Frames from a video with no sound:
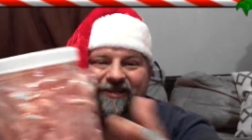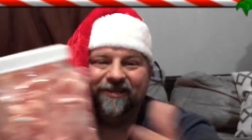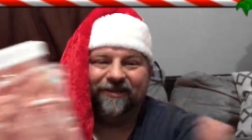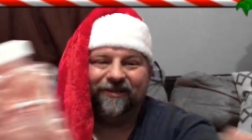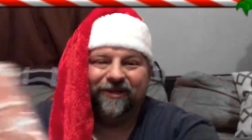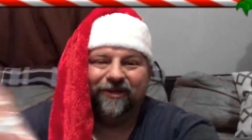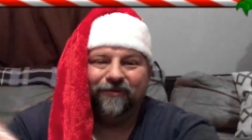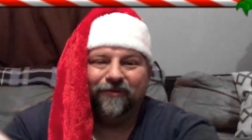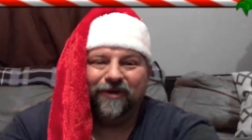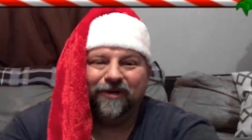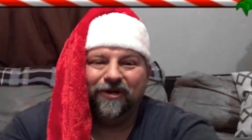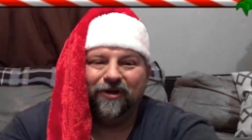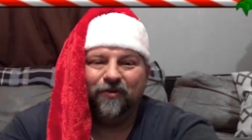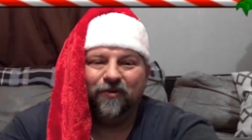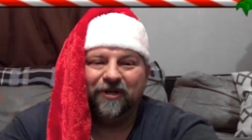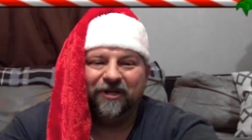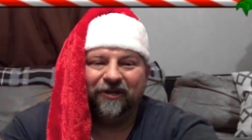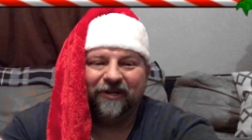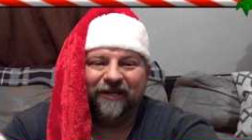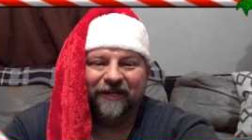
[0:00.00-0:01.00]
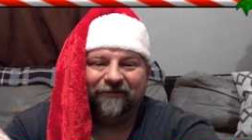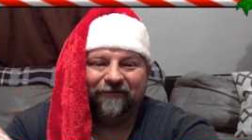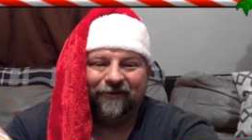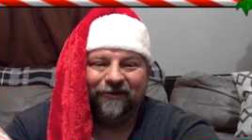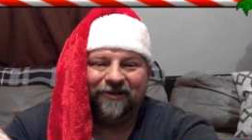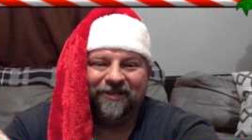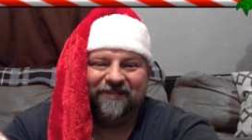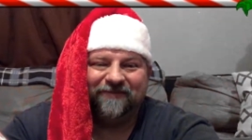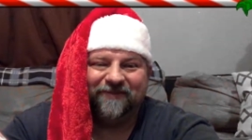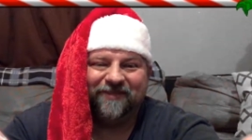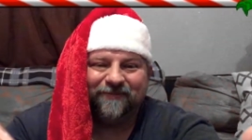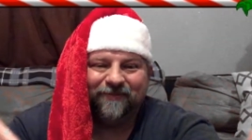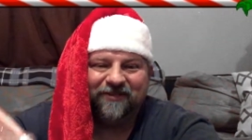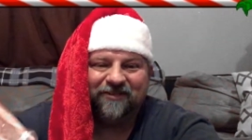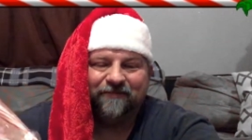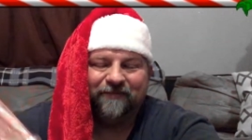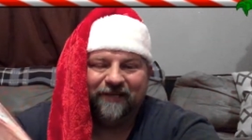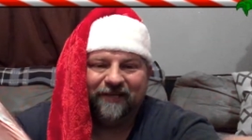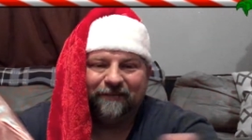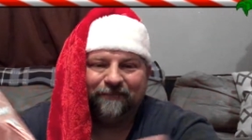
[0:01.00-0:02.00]
you know, you don't want to know what you're getting for Christmas. It's
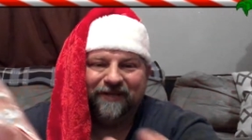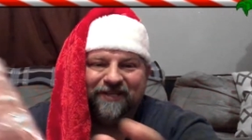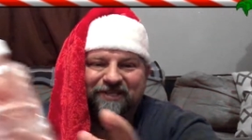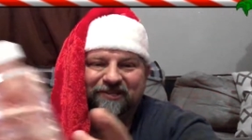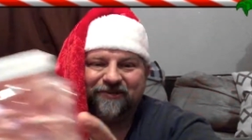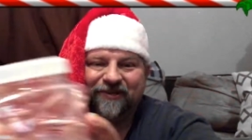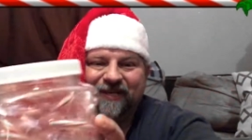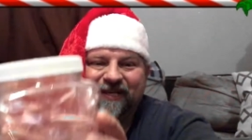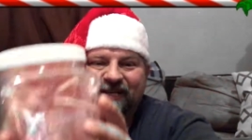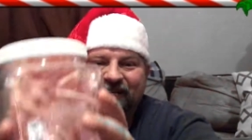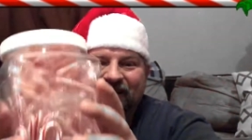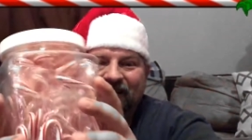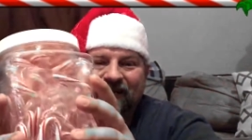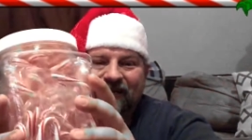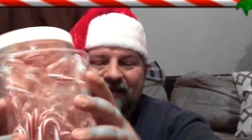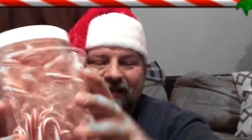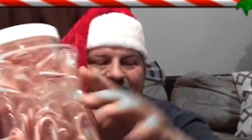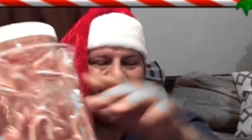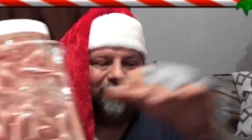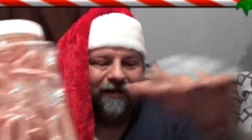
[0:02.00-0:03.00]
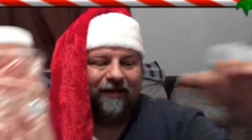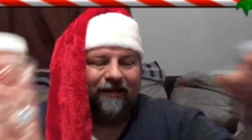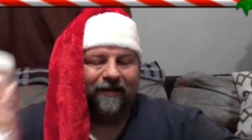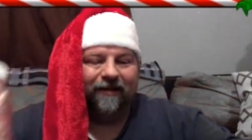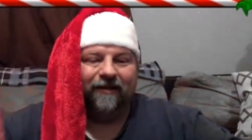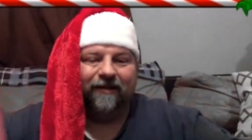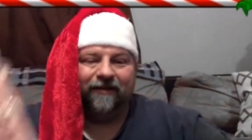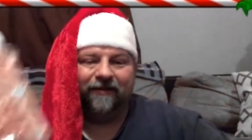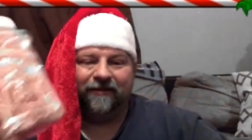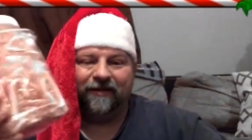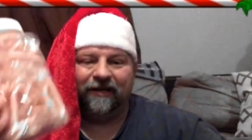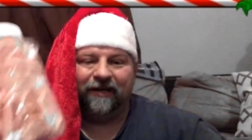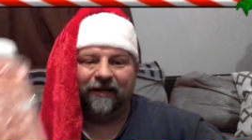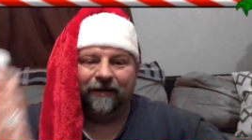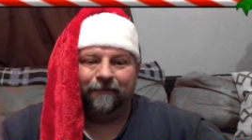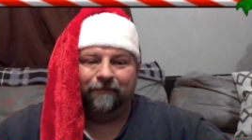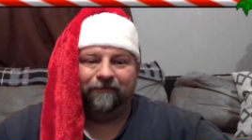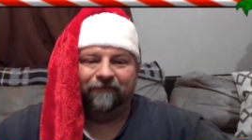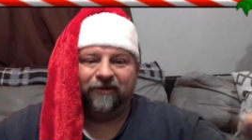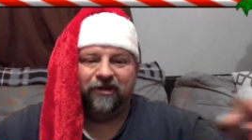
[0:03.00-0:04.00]
supposed to be a mystery.
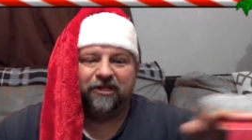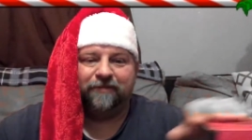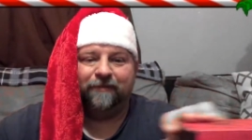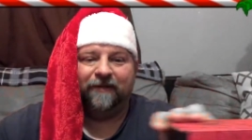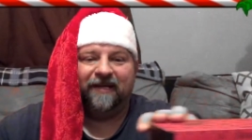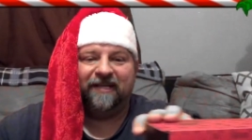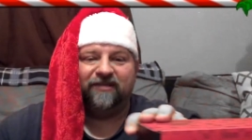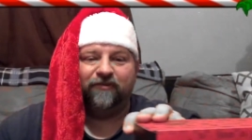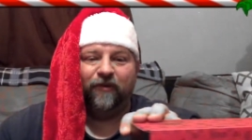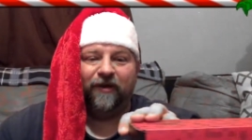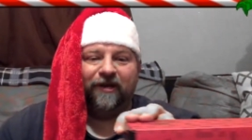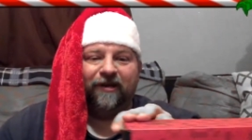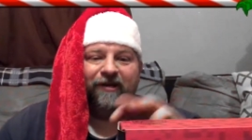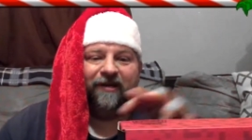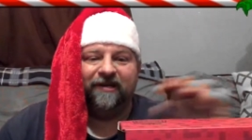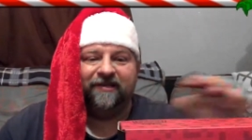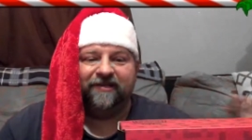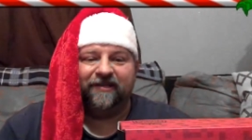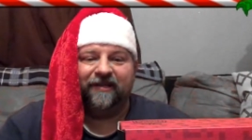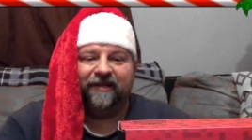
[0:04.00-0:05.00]
The first place winner is